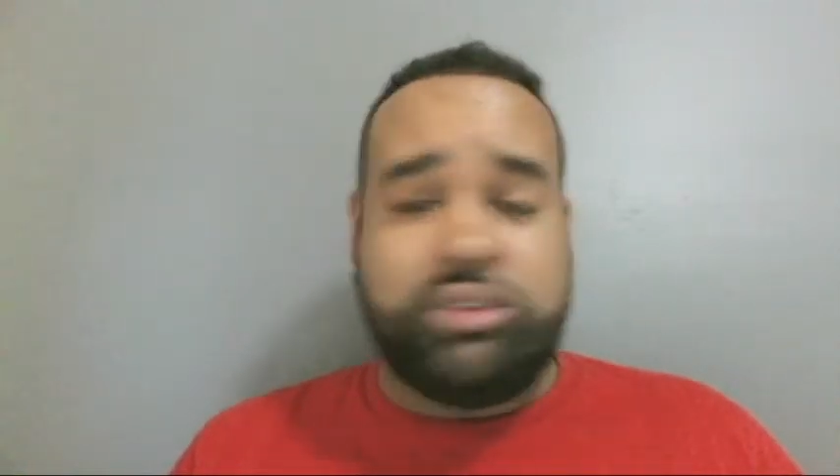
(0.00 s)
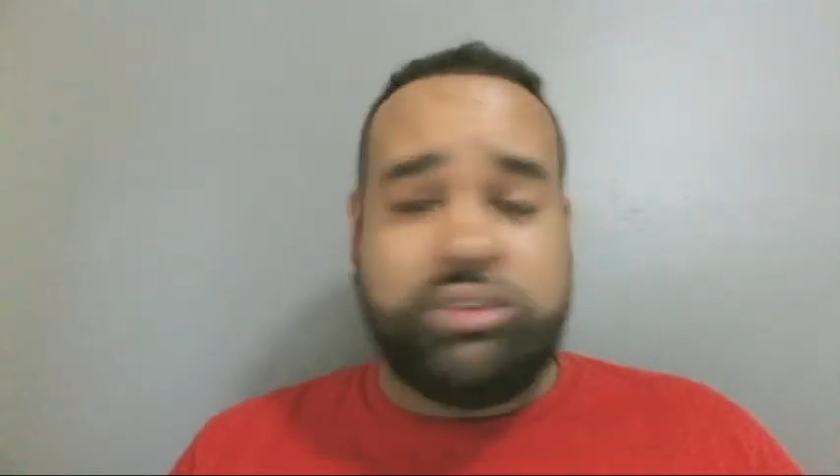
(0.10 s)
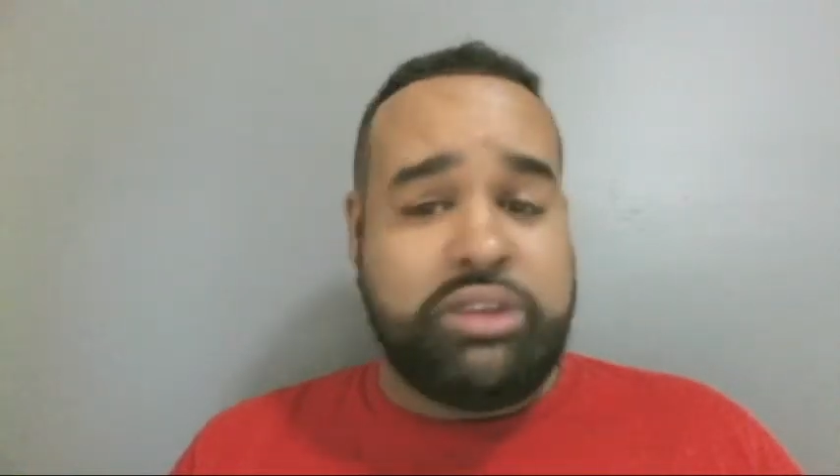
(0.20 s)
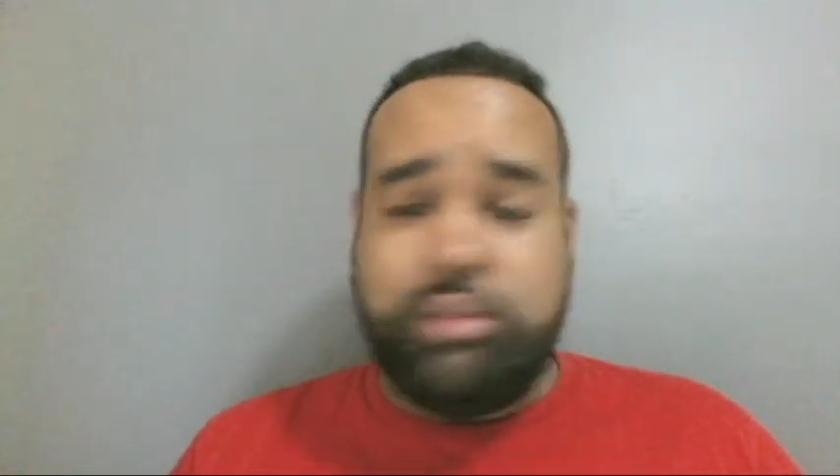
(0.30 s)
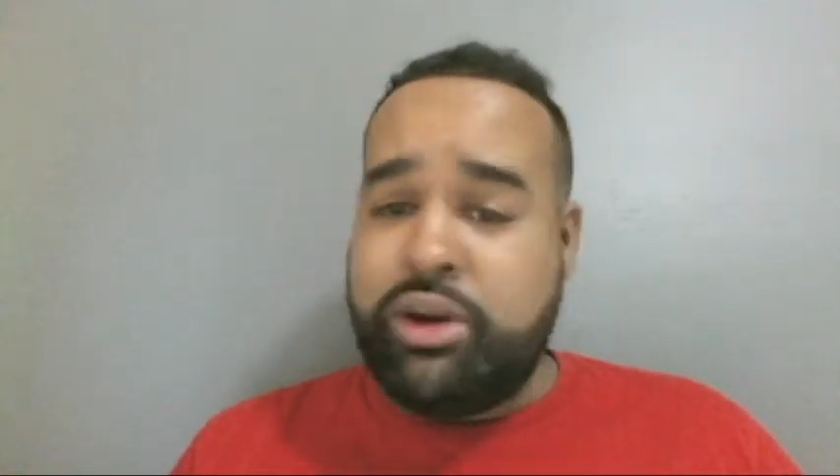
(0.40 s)

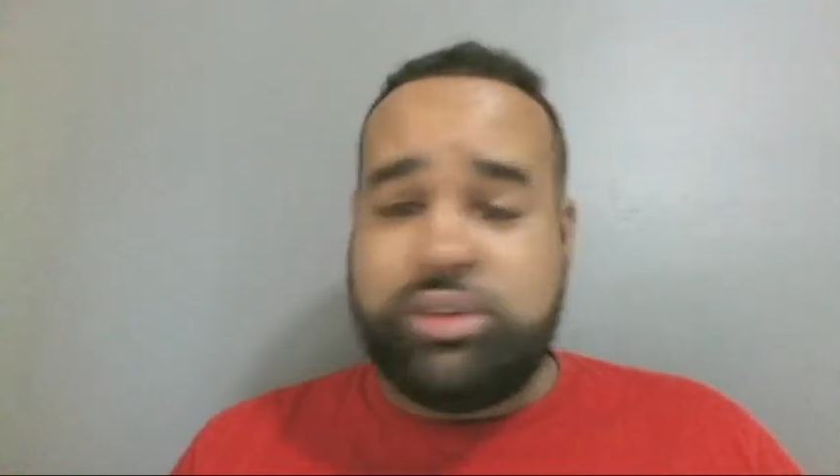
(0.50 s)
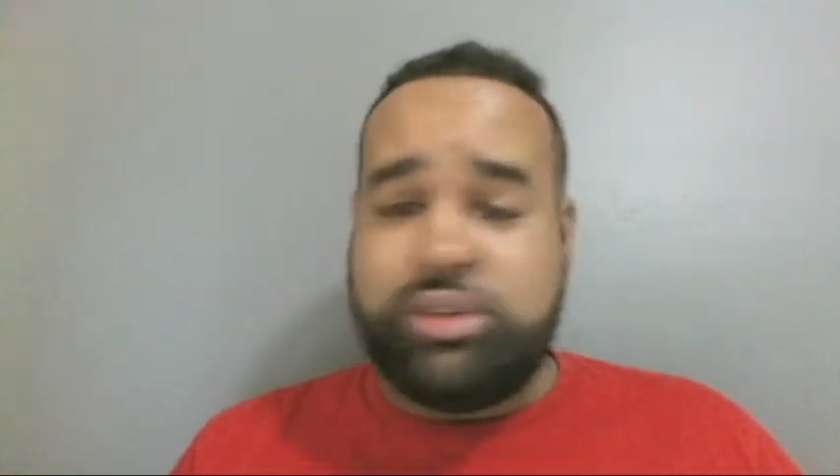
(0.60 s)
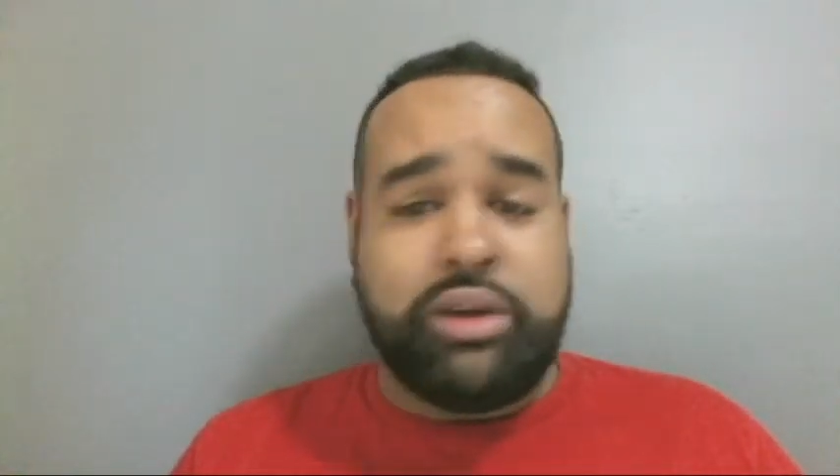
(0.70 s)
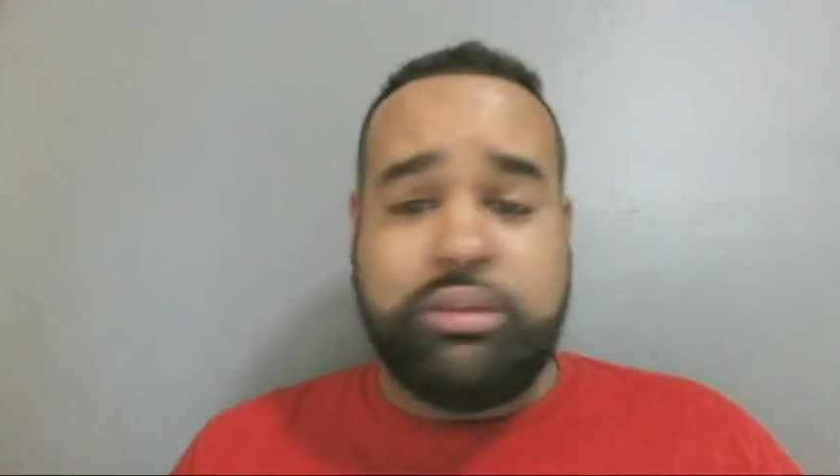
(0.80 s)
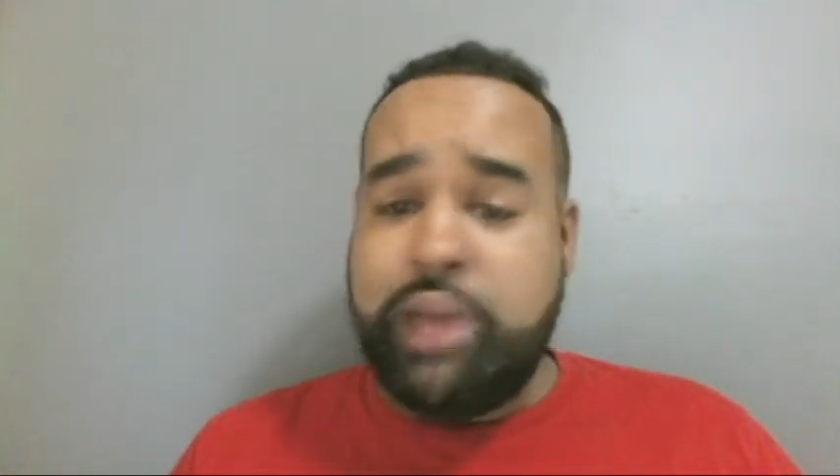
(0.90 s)

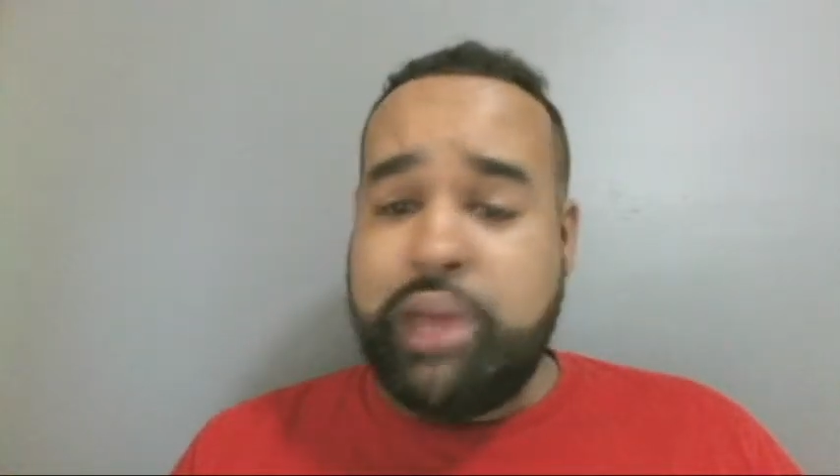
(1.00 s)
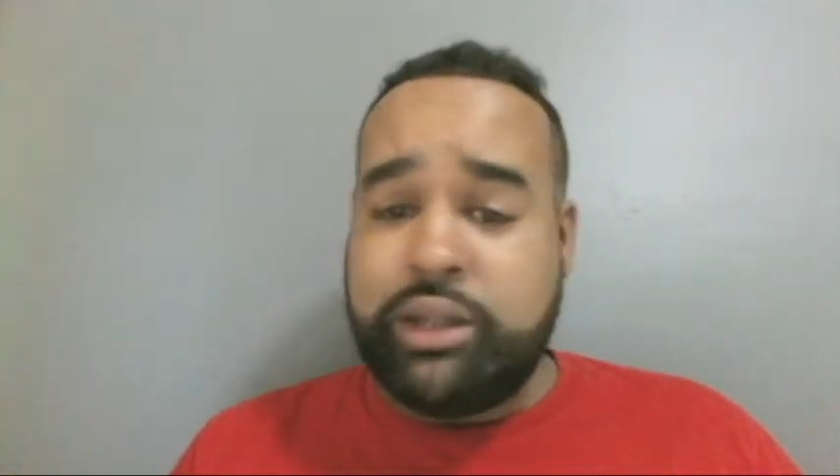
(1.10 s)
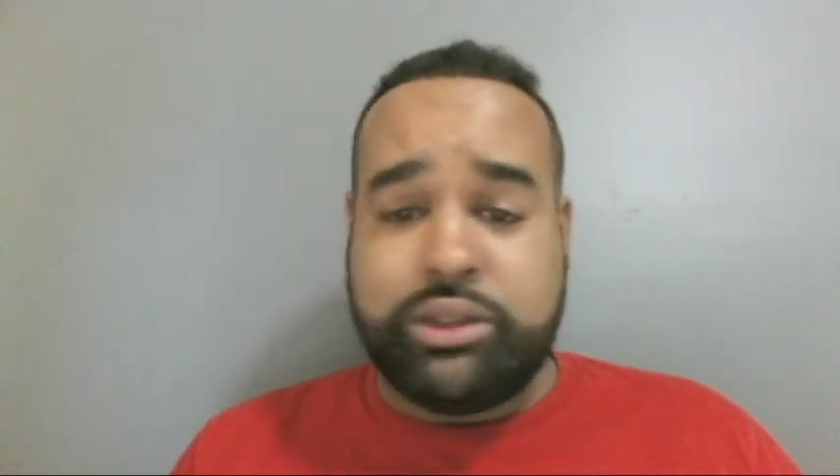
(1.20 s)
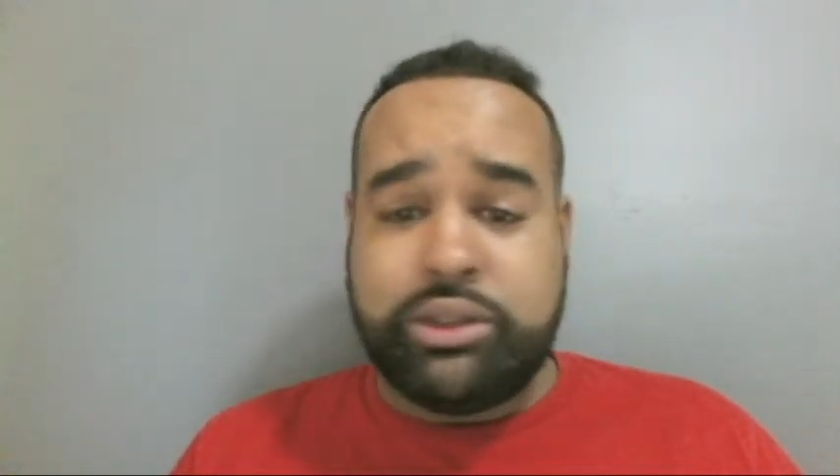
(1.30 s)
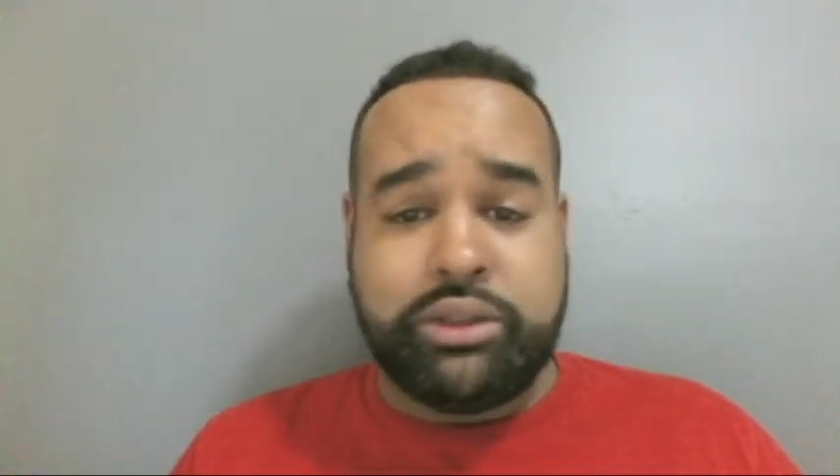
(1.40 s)
contributors on the
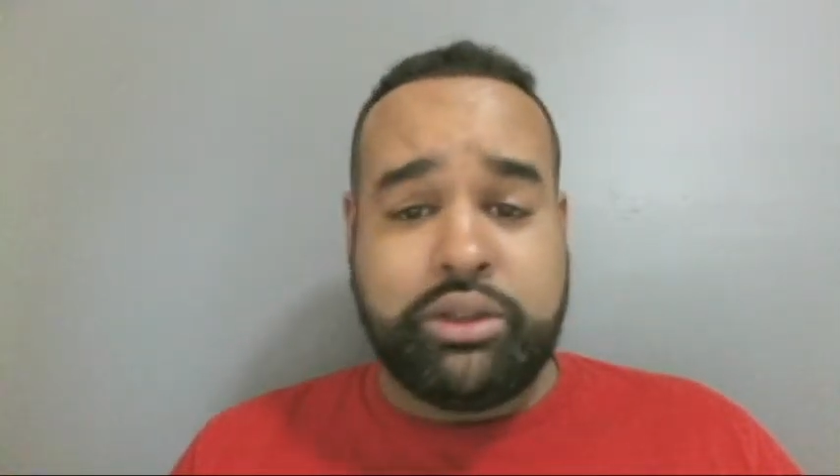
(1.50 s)
bench.